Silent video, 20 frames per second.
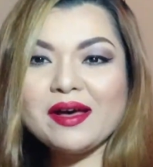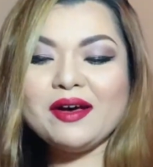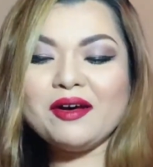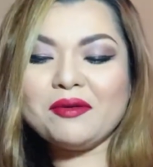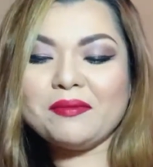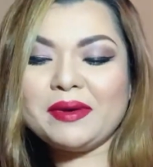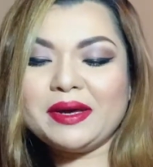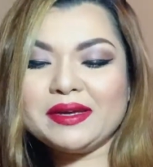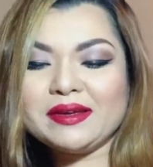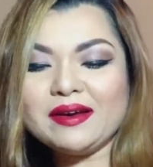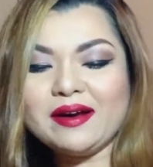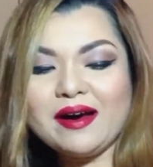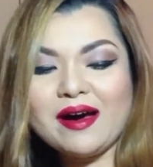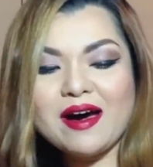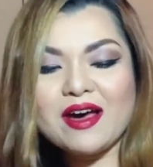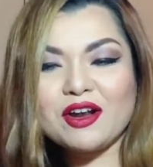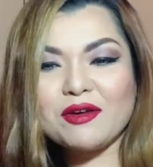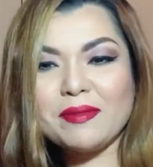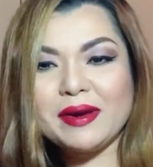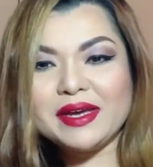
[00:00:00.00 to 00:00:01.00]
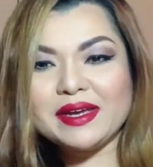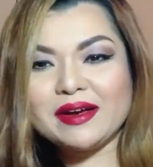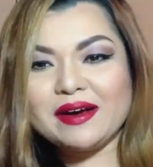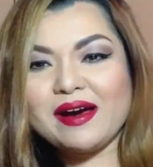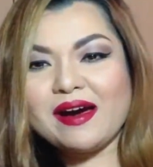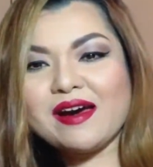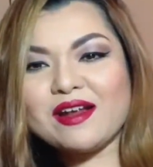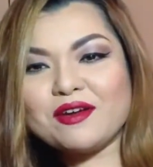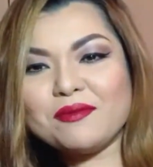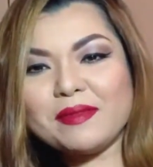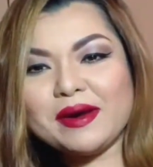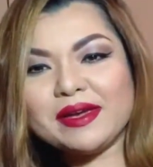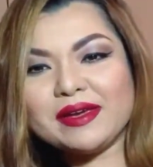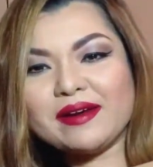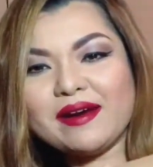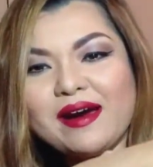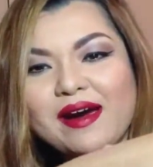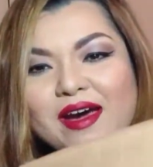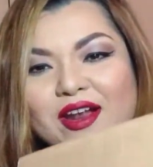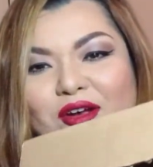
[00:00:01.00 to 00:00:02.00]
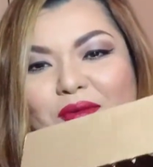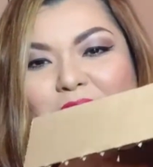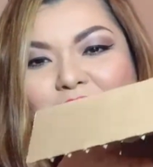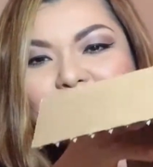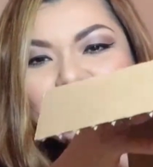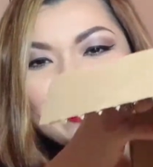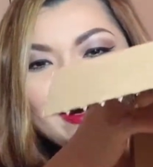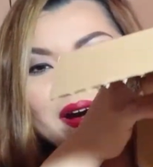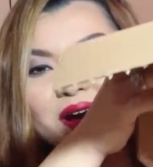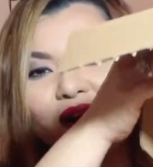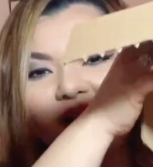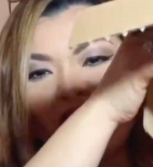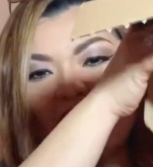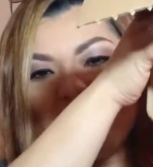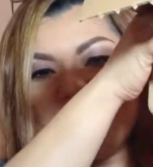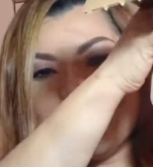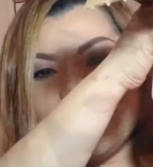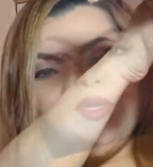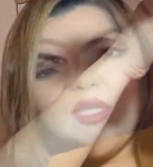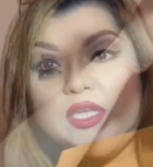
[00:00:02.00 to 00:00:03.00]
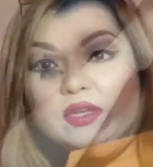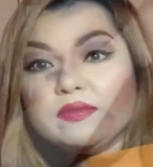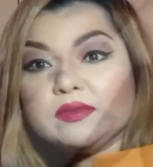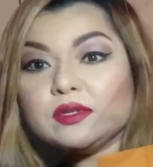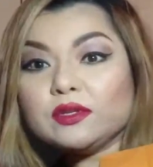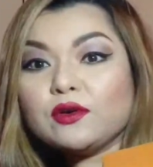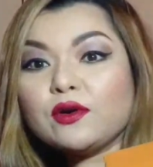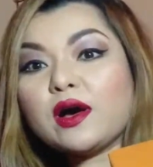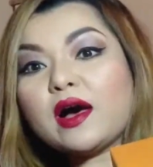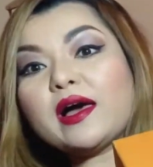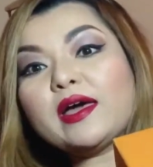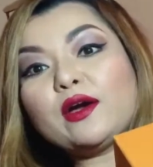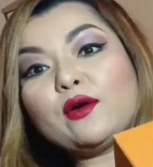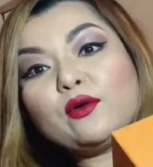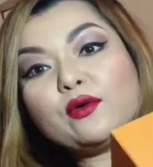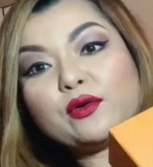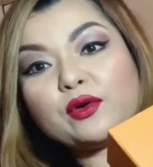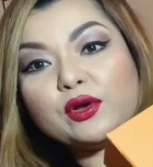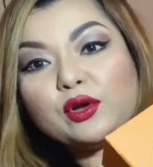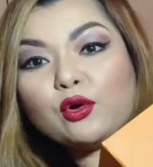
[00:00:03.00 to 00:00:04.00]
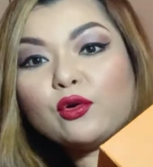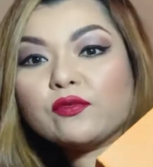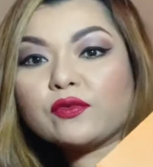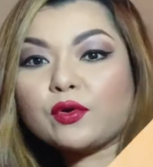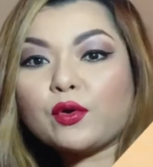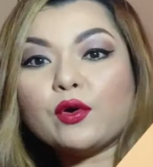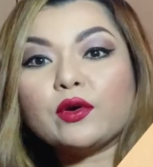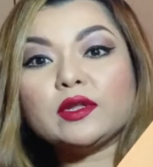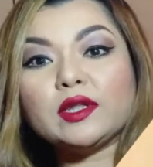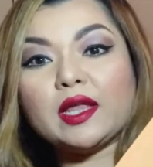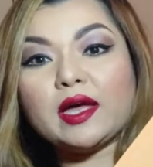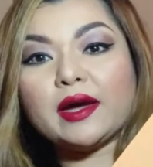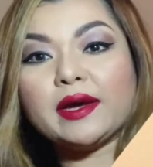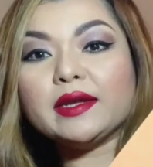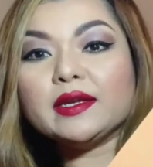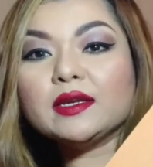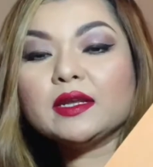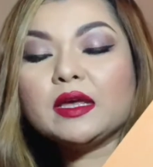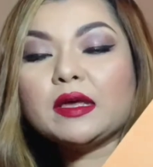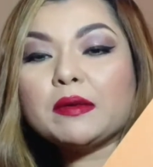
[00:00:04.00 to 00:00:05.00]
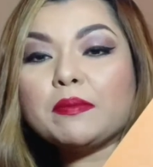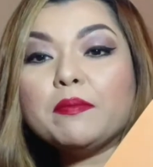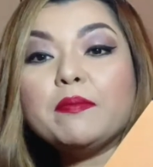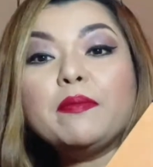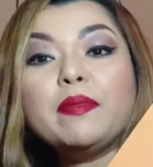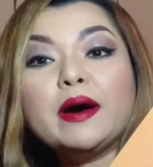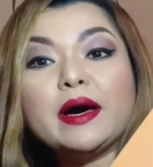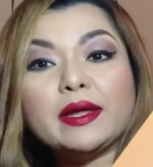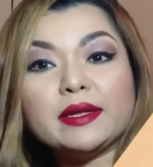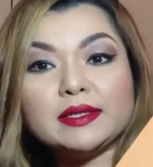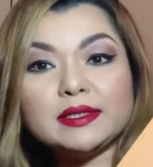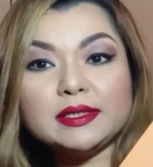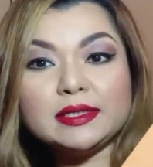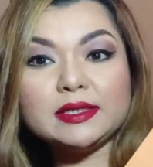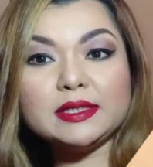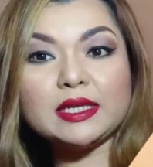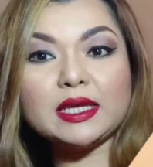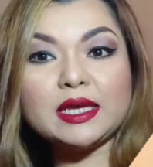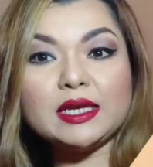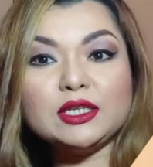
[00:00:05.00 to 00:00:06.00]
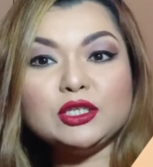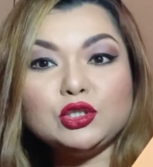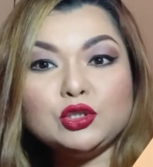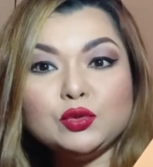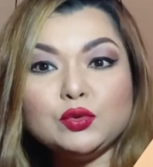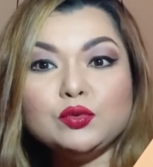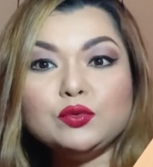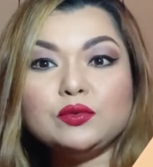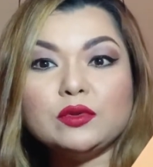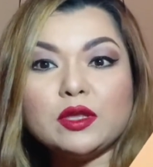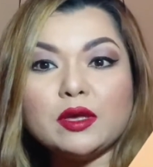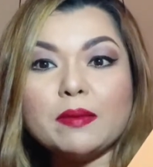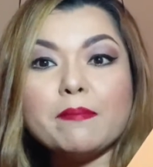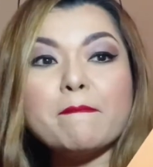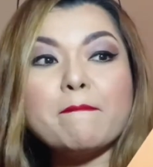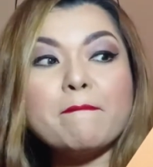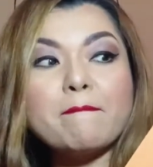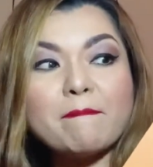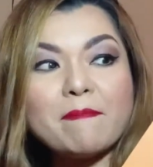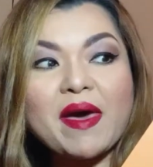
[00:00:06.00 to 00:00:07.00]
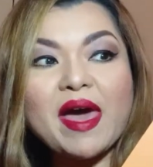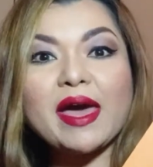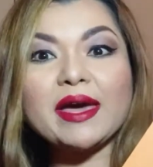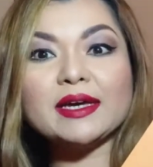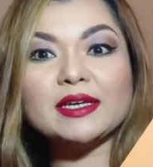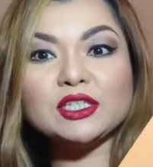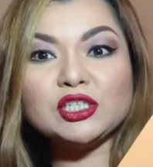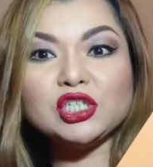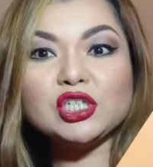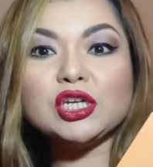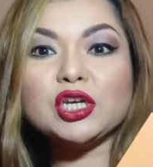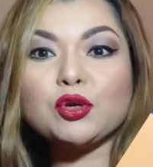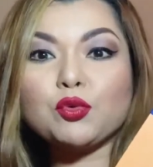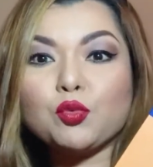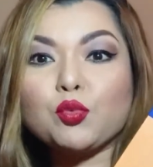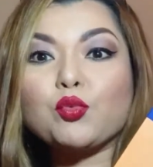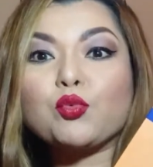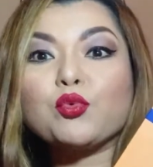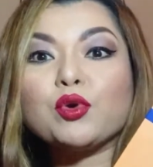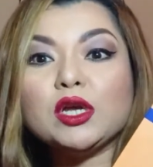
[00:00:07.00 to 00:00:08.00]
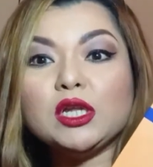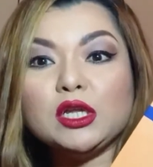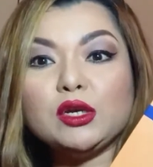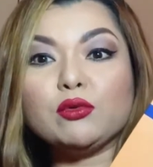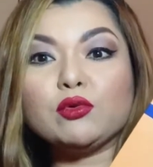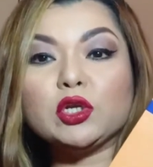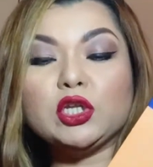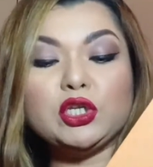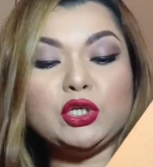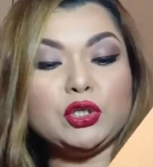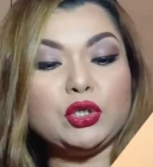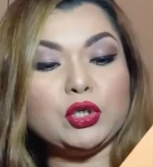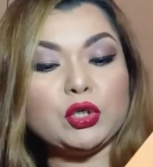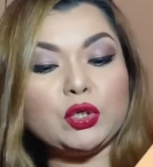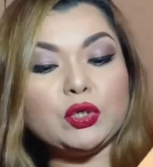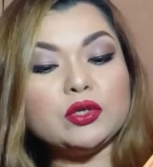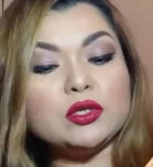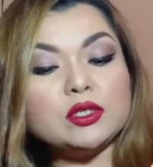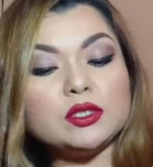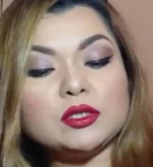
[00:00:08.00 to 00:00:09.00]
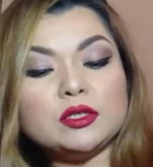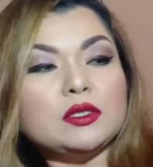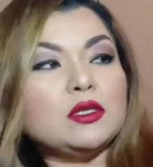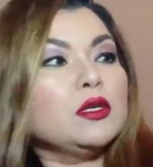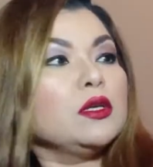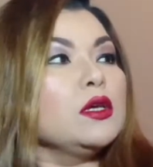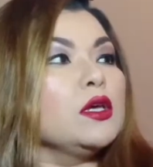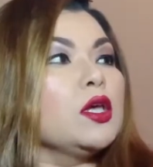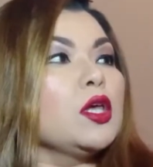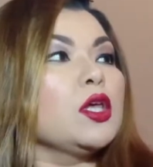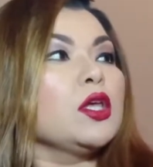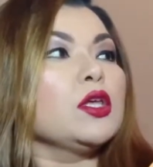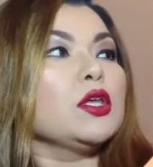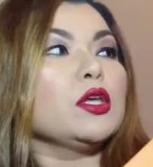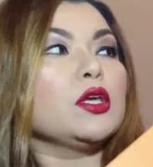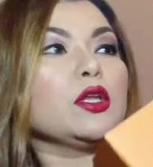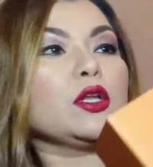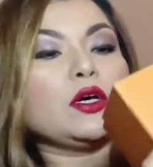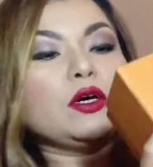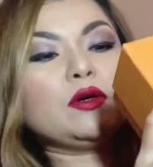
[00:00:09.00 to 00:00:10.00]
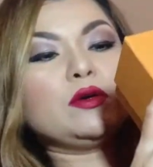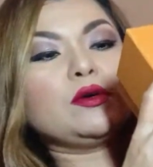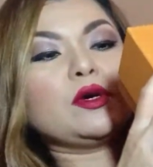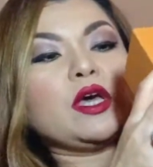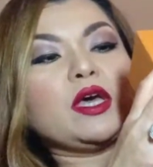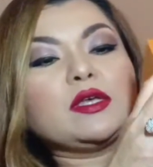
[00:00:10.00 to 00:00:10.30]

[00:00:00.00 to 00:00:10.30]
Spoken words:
Oh my god, oh my god, oh my god, oh my god. Even though I ordered over online, but they do the packaging really good, you know.